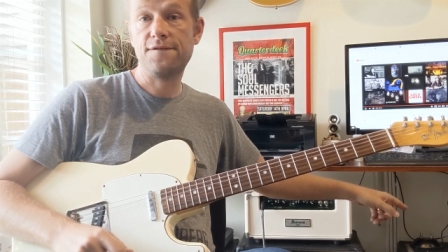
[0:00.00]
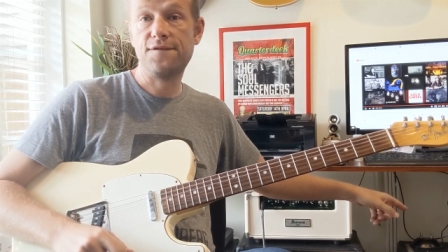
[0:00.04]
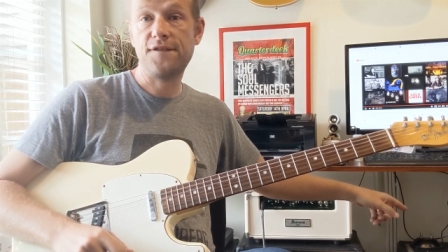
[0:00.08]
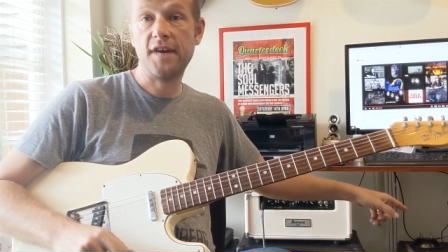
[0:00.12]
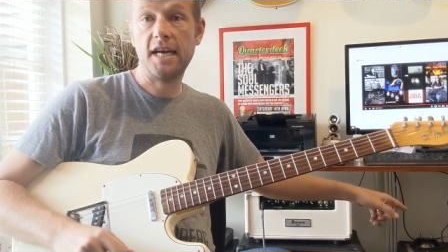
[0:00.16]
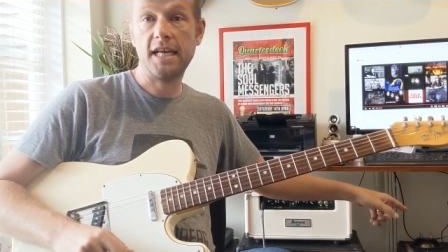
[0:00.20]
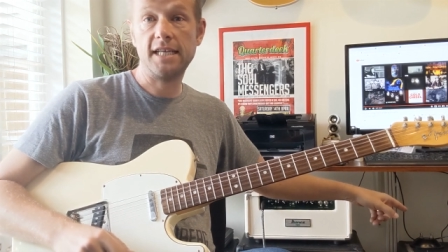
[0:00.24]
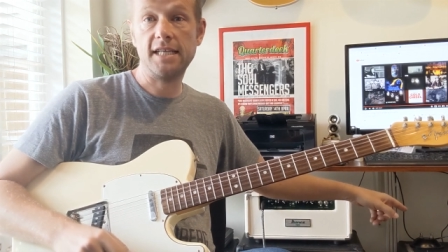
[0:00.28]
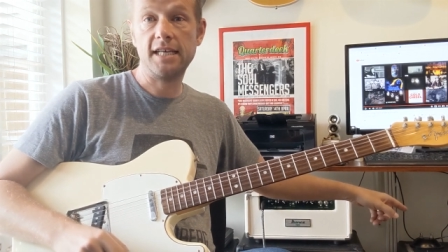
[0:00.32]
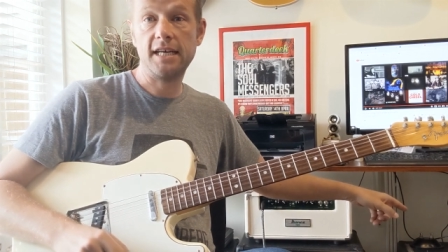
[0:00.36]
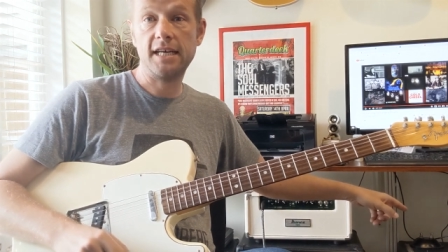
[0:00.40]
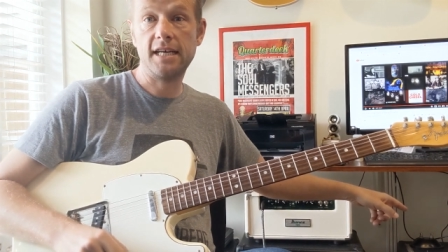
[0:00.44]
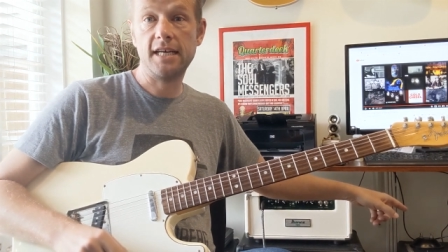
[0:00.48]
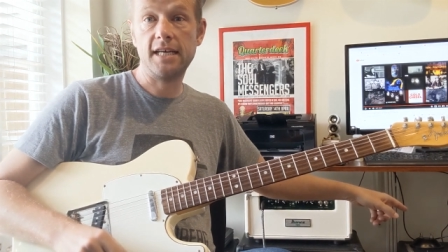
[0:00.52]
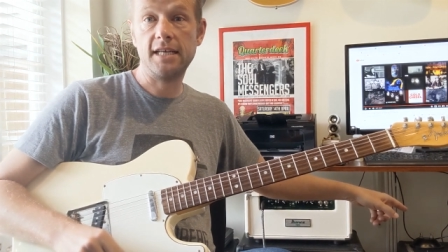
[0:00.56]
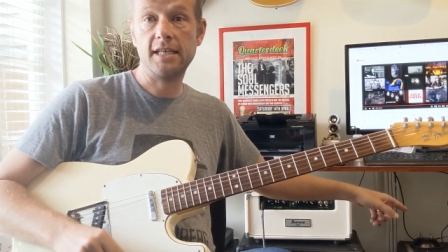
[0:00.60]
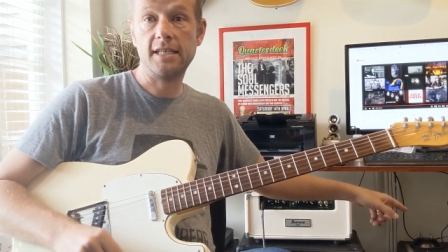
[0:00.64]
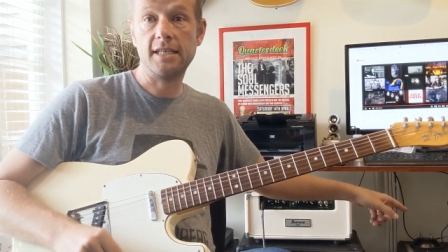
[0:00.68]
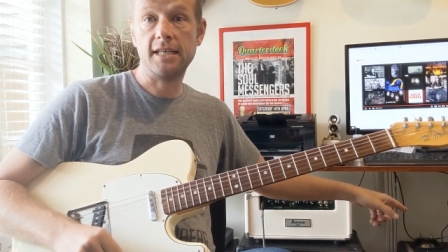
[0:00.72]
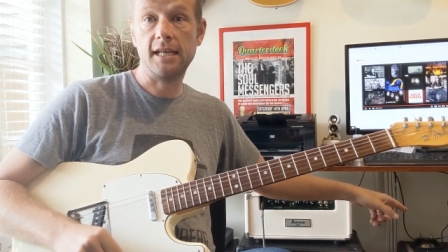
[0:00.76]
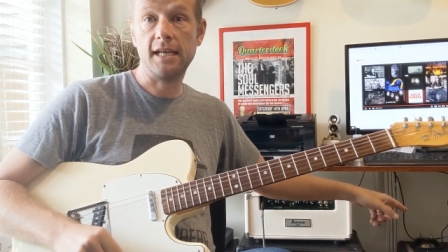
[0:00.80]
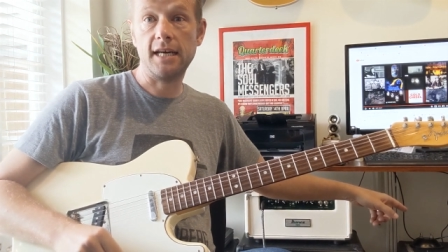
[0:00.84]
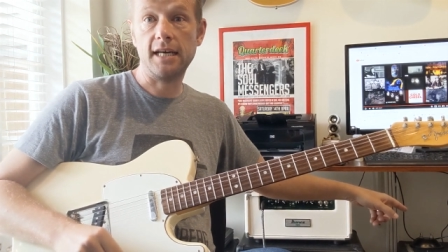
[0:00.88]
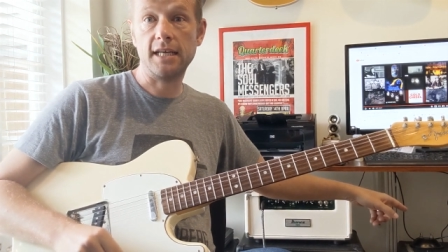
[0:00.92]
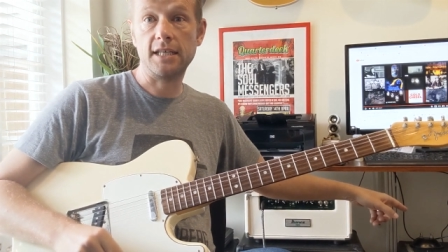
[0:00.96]
Fender
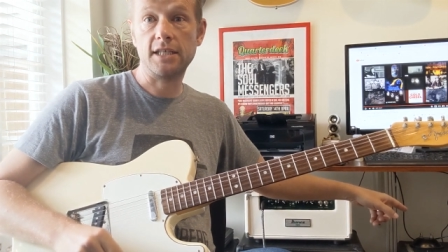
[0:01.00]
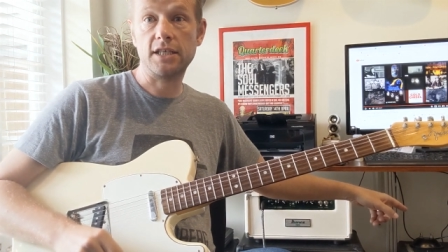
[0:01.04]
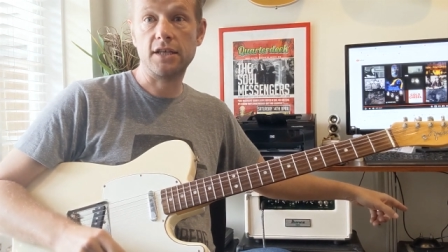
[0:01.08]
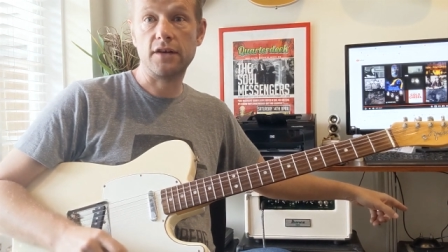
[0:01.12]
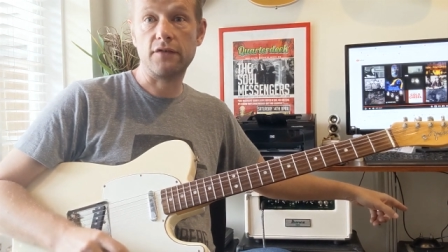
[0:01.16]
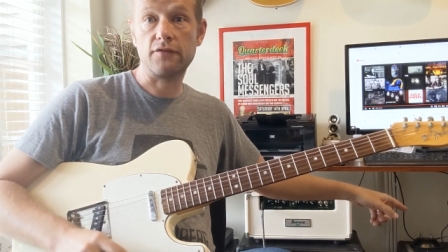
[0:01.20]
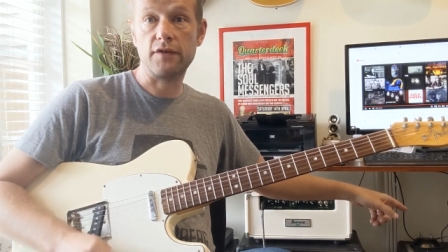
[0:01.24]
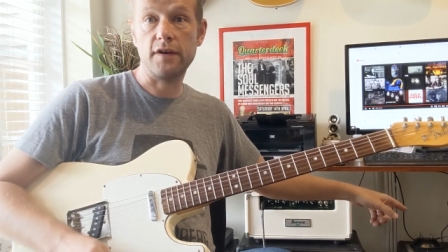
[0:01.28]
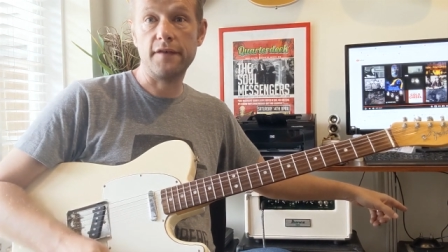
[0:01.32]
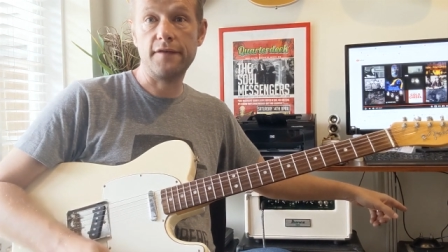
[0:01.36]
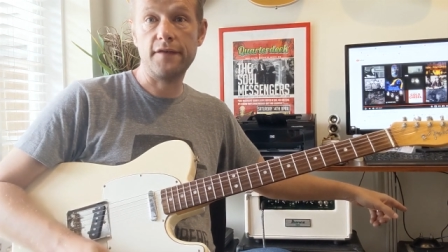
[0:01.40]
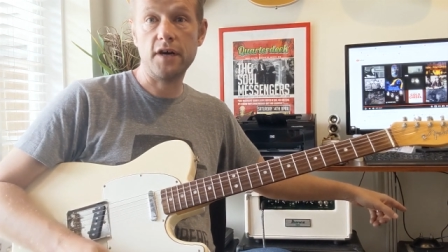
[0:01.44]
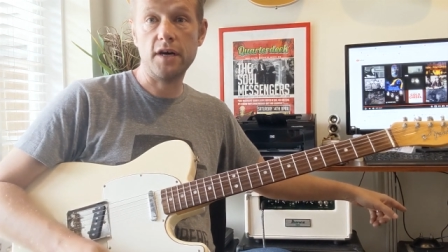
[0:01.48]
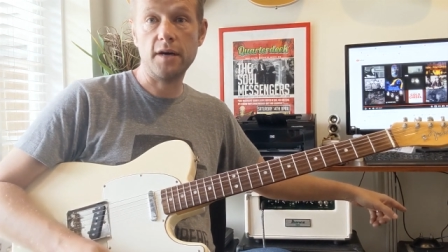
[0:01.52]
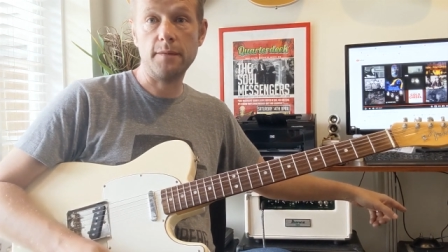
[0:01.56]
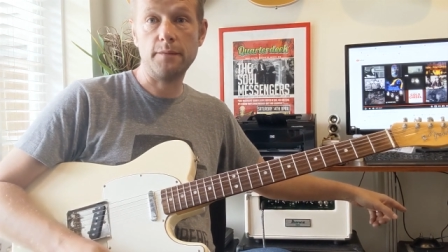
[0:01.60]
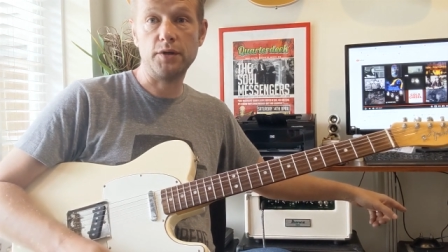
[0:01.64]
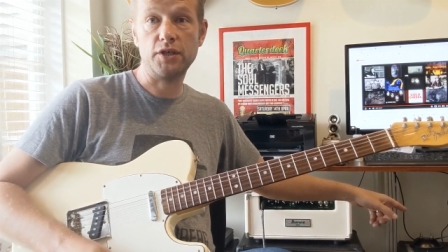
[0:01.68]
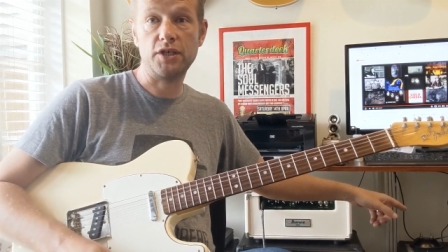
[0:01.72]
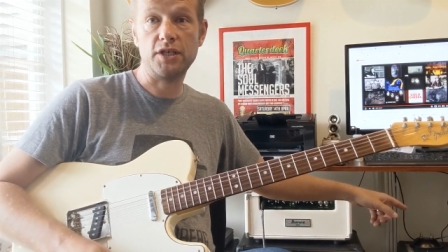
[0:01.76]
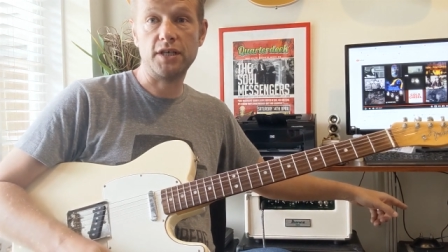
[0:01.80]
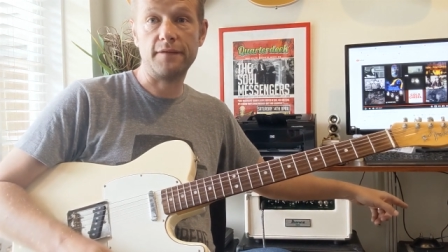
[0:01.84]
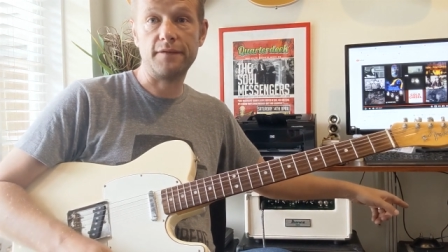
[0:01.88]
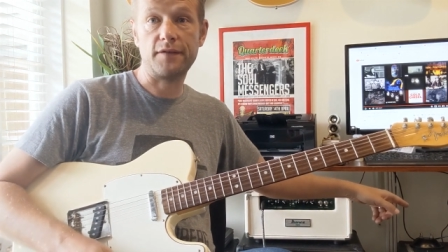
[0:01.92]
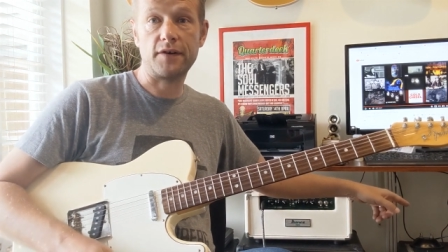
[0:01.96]
Deluxe Reverb,
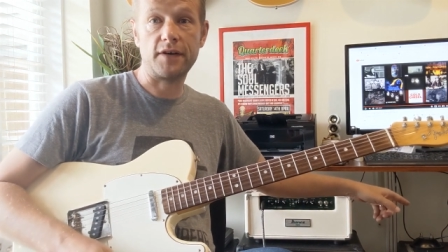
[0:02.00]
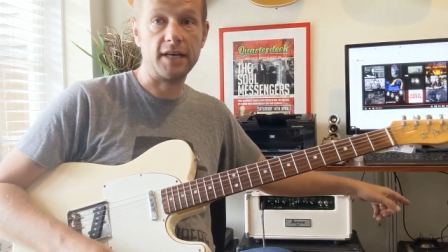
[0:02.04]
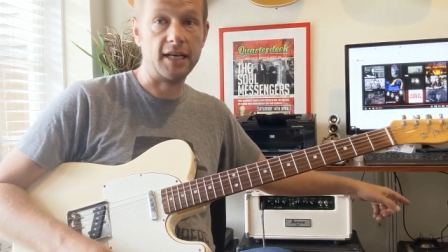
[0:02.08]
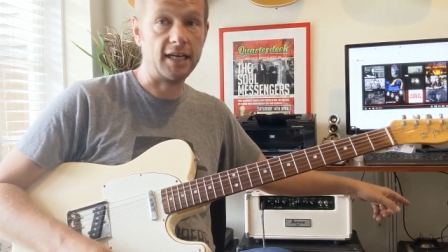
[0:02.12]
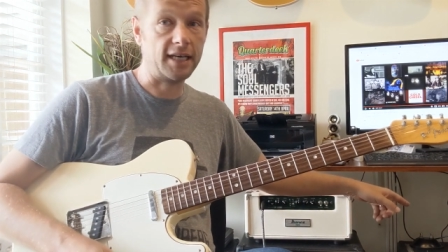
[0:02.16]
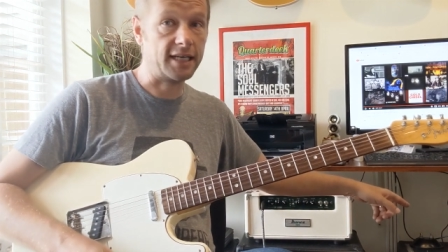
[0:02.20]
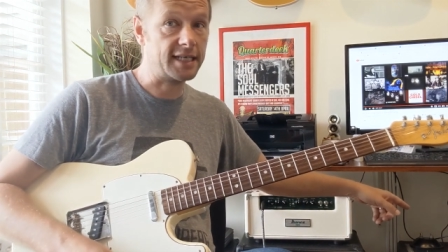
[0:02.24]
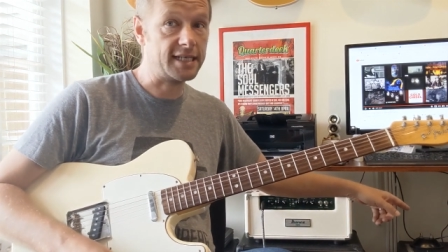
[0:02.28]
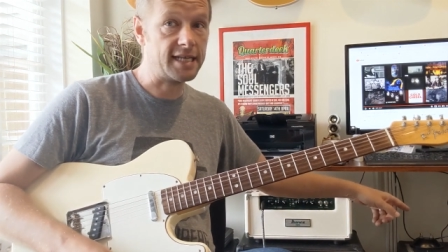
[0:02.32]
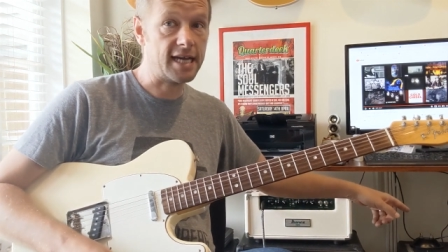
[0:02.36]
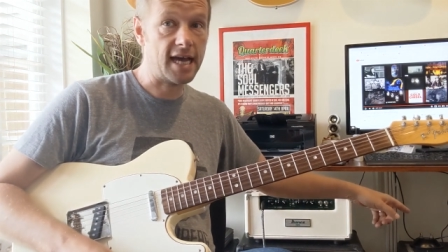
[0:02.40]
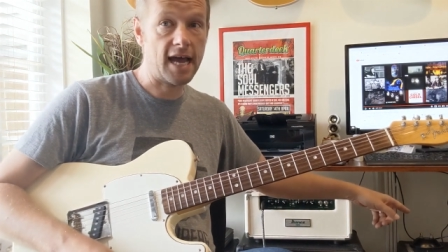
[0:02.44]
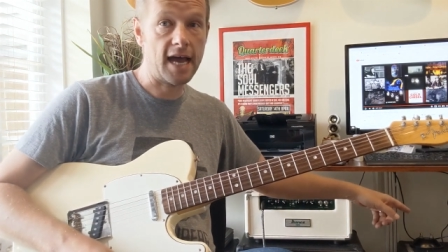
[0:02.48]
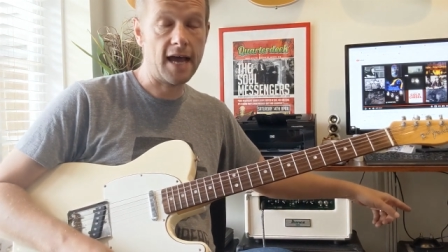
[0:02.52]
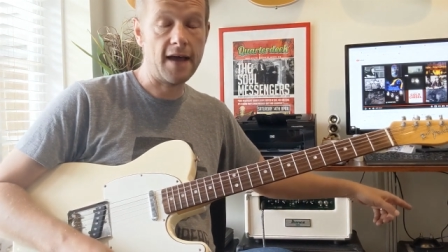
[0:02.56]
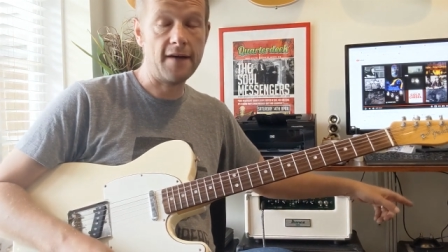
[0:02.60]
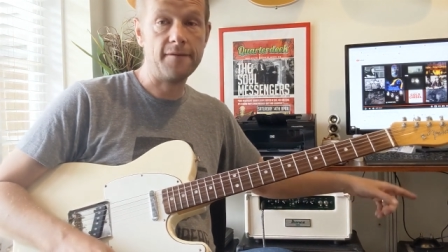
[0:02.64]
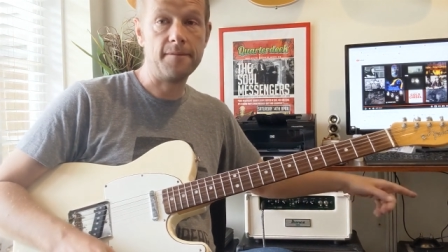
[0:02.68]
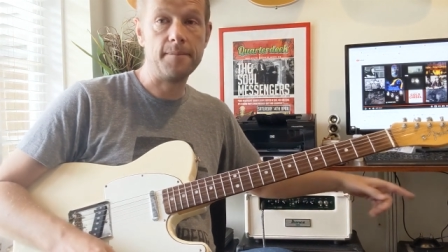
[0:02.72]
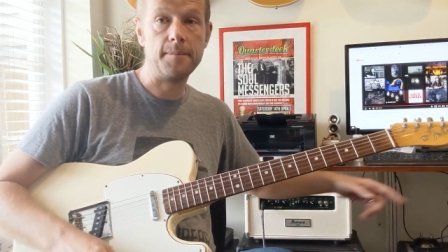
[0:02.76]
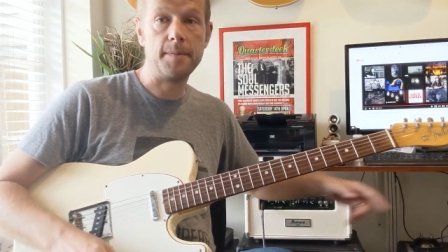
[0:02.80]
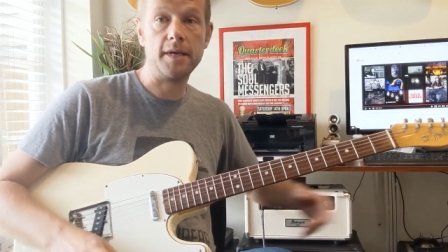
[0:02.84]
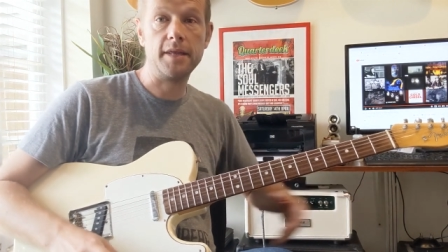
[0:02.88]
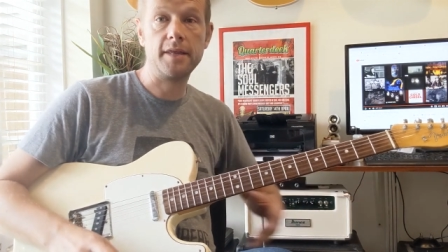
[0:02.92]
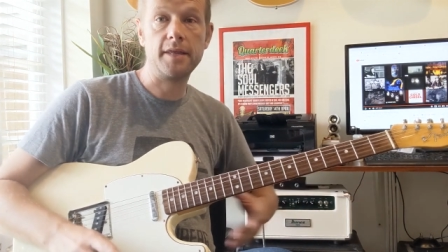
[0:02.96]
which I'm very lucky to
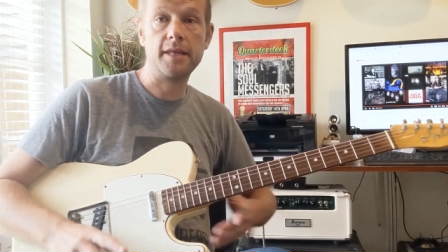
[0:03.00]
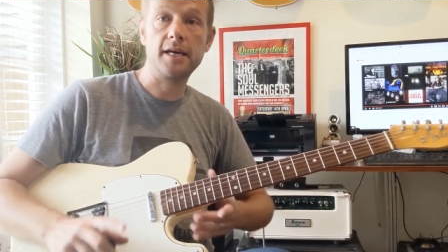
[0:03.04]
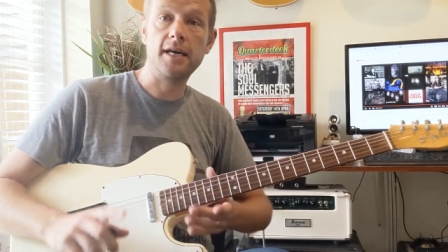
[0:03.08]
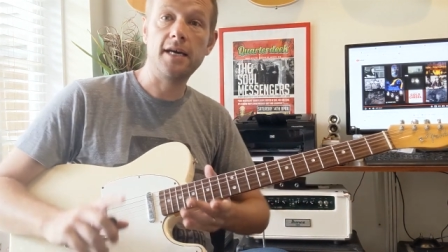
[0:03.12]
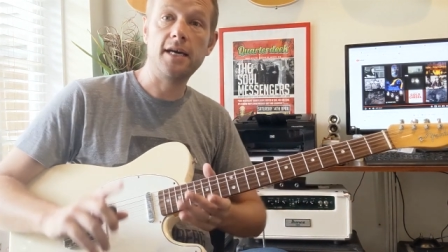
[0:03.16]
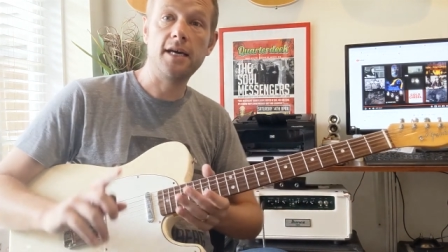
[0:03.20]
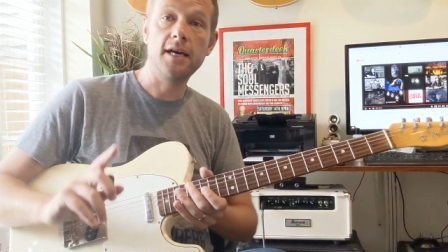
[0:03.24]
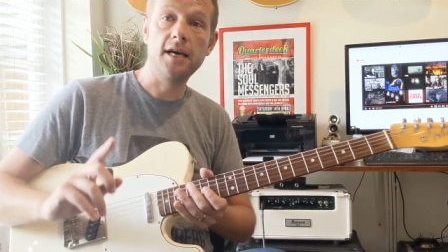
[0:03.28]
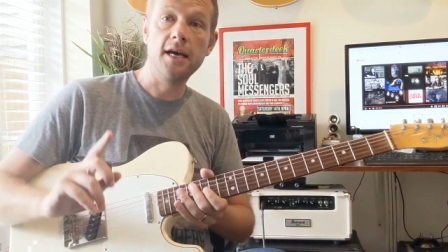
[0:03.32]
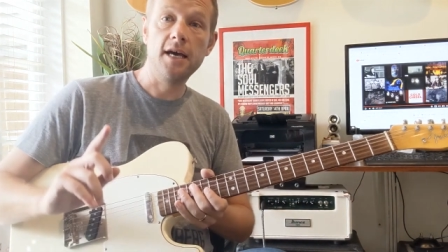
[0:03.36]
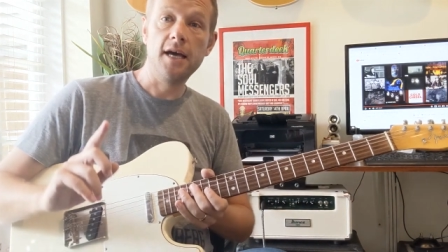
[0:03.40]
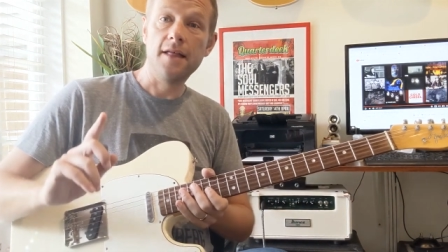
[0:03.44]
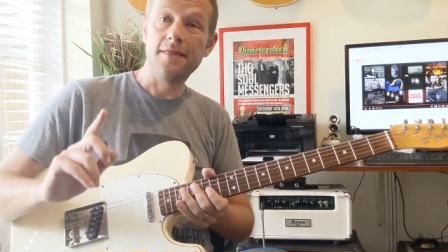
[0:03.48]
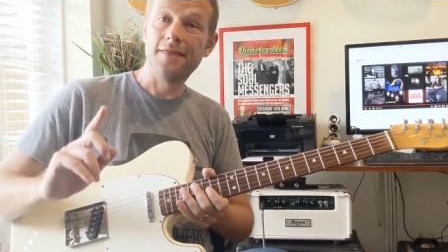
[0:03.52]
have, but the,